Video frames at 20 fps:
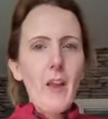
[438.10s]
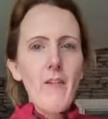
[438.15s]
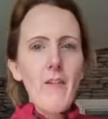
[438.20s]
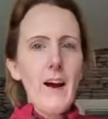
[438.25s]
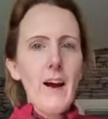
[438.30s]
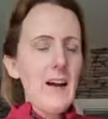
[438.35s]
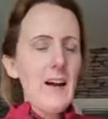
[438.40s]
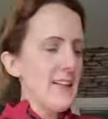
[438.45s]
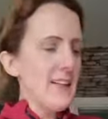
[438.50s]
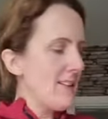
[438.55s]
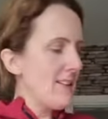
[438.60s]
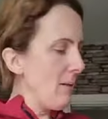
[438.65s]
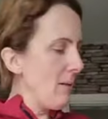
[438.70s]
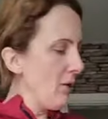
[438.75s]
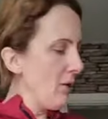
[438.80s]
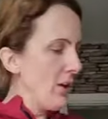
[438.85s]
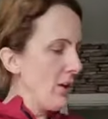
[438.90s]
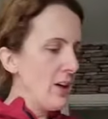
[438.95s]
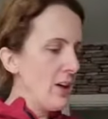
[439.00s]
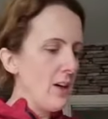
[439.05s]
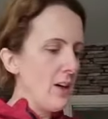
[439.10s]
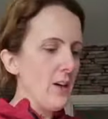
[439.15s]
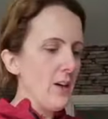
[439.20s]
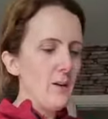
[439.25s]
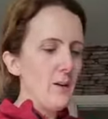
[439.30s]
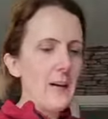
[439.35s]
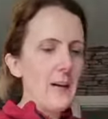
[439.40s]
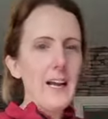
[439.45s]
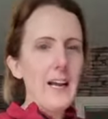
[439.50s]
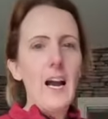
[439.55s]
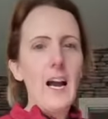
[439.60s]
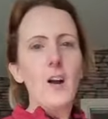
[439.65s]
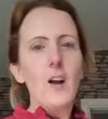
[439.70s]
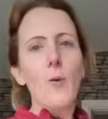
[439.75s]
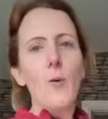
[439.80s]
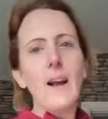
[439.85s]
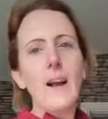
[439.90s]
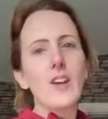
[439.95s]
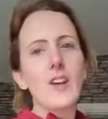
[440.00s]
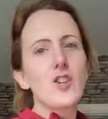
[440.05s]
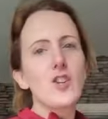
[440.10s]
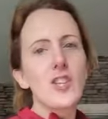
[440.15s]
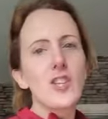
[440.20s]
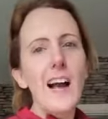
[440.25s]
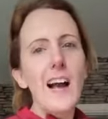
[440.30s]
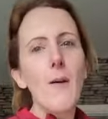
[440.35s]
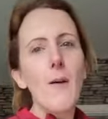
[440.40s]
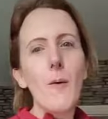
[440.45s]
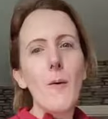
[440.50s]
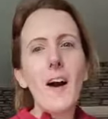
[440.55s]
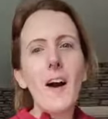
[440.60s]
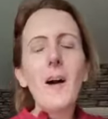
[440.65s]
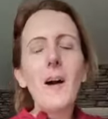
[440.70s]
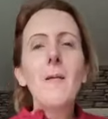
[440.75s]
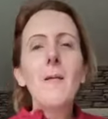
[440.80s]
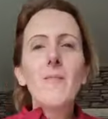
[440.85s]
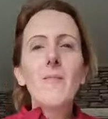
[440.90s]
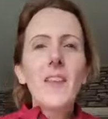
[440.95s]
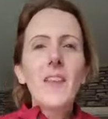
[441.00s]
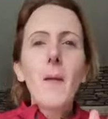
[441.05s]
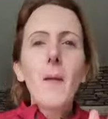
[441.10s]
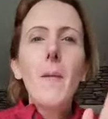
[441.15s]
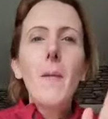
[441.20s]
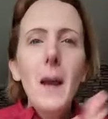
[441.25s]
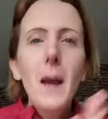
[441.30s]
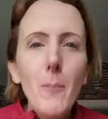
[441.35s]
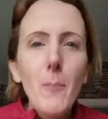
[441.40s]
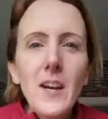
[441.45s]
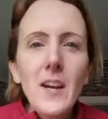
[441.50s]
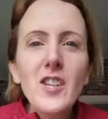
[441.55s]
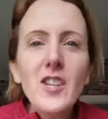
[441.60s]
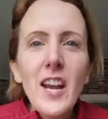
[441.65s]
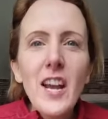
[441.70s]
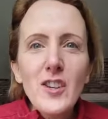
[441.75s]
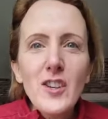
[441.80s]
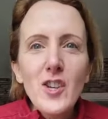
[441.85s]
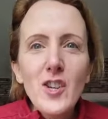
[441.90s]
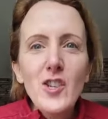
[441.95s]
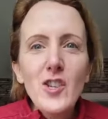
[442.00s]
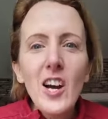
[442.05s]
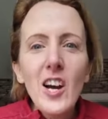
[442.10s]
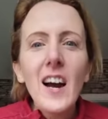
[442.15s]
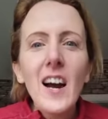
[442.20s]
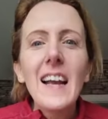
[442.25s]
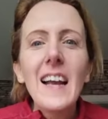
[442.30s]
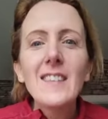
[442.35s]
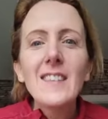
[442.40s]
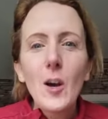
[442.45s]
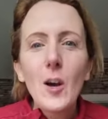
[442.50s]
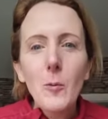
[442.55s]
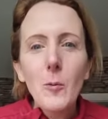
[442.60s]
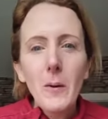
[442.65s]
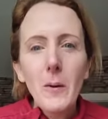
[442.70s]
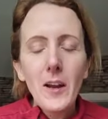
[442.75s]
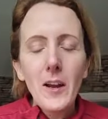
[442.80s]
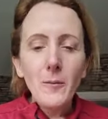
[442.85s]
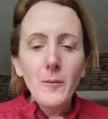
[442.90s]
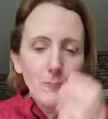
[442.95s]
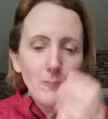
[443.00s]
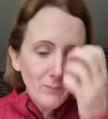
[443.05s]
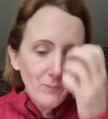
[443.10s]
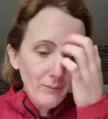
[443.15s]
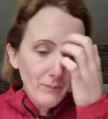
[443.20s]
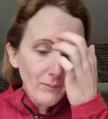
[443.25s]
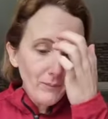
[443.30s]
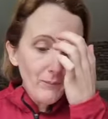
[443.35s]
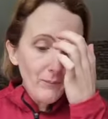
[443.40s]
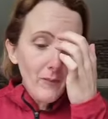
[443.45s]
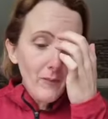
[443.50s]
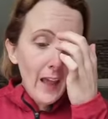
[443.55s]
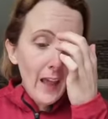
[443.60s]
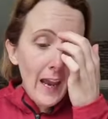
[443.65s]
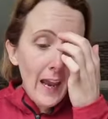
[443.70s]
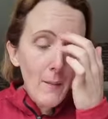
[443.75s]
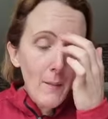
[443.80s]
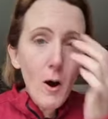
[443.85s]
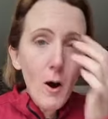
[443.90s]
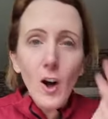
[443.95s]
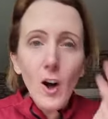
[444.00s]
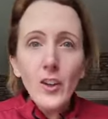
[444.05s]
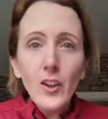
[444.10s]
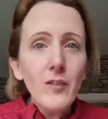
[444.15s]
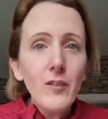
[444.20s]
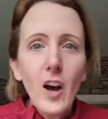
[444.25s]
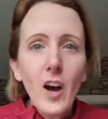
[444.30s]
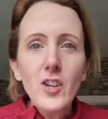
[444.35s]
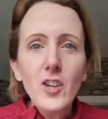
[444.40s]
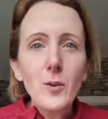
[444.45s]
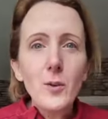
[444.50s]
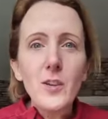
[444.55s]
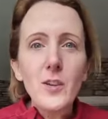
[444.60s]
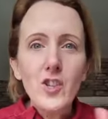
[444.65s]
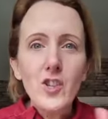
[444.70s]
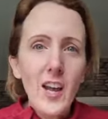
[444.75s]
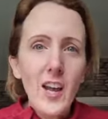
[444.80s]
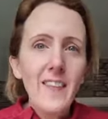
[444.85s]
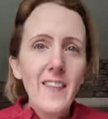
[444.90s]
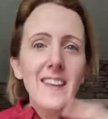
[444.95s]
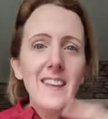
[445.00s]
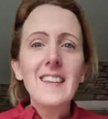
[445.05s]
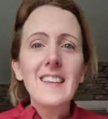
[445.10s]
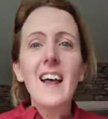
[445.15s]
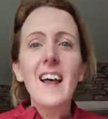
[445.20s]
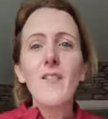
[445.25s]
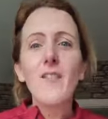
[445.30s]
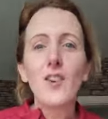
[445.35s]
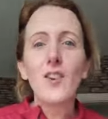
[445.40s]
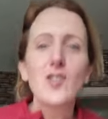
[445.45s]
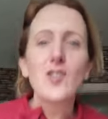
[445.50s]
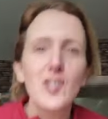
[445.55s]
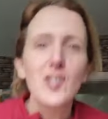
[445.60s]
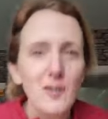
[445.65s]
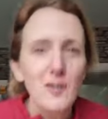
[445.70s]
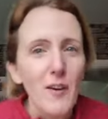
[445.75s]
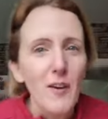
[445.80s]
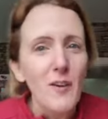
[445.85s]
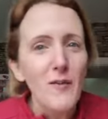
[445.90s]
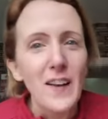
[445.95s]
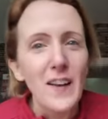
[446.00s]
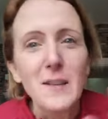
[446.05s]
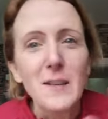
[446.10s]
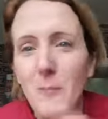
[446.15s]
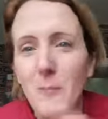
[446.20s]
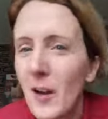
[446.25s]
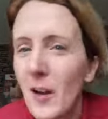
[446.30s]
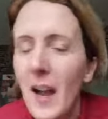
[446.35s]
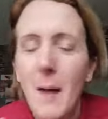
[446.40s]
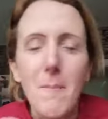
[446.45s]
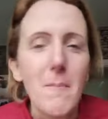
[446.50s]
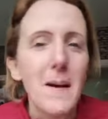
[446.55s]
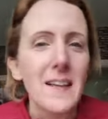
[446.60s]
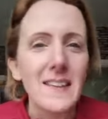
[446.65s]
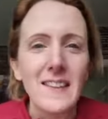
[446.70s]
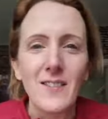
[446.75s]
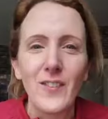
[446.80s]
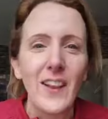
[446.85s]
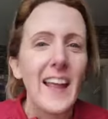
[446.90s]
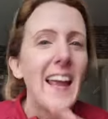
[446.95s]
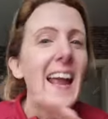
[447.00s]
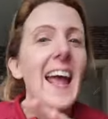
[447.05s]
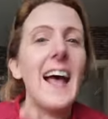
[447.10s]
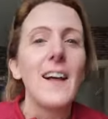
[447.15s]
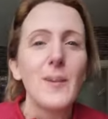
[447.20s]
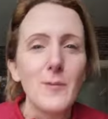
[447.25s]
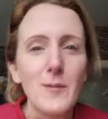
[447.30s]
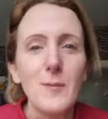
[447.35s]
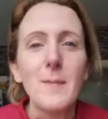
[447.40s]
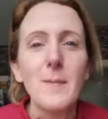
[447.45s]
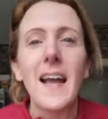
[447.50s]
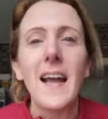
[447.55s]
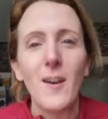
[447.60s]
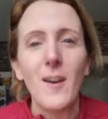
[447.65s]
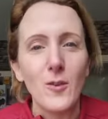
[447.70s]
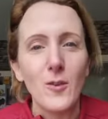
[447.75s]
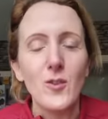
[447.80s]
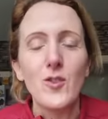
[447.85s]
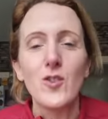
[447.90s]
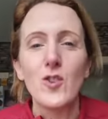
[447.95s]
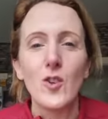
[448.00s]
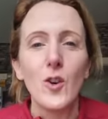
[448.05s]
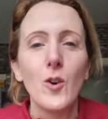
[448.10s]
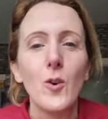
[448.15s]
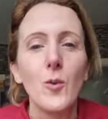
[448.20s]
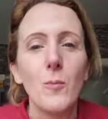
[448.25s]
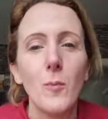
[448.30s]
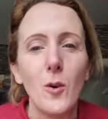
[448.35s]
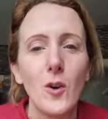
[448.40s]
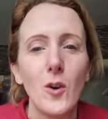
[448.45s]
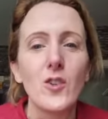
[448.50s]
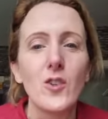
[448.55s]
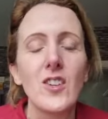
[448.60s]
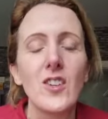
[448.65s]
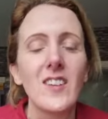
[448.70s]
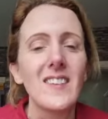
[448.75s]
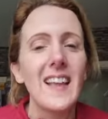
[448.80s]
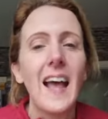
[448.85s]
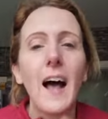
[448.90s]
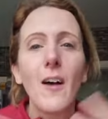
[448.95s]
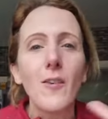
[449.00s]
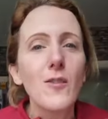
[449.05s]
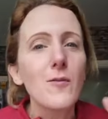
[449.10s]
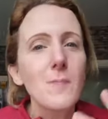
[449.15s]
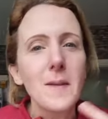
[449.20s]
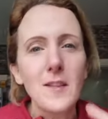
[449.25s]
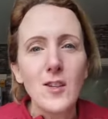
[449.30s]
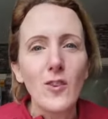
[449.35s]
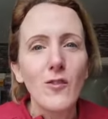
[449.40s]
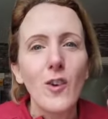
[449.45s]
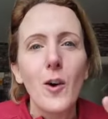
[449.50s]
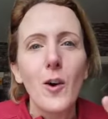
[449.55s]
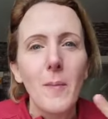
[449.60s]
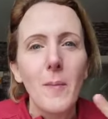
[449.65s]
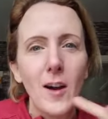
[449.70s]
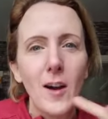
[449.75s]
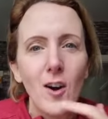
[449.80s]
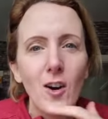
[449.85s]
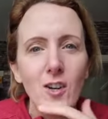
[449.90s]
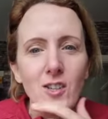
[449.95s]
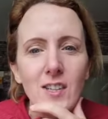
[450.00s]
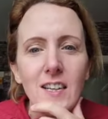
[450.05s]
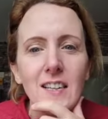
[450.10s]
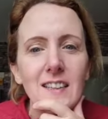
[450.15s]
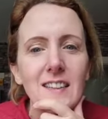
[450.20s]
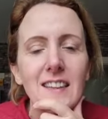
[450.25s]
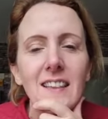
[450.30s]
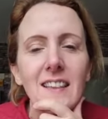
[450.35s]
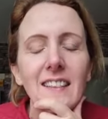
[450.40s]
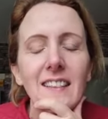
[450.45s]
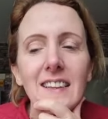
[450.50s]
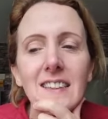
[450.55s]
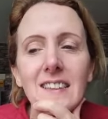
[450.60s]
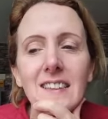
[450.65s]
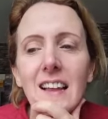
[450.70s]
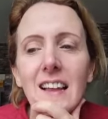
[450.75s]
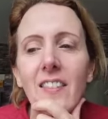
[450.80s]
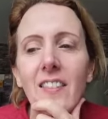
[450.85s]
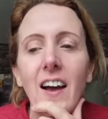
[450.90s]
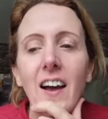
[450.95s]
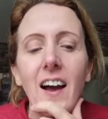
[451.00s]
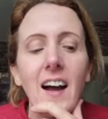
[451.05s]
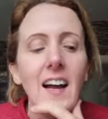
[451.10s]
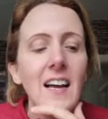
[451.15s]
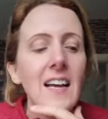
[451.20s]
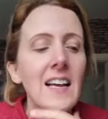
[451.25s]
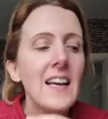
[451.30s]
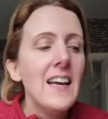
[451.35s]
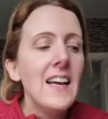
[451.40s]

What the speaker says: Right, I'm gonna go get a quick shower. My appreciation jar is open. All you've got to do is share this live onto your own Facebook, and massively it helps me out so much, because it helps me to grow my audience and things like that,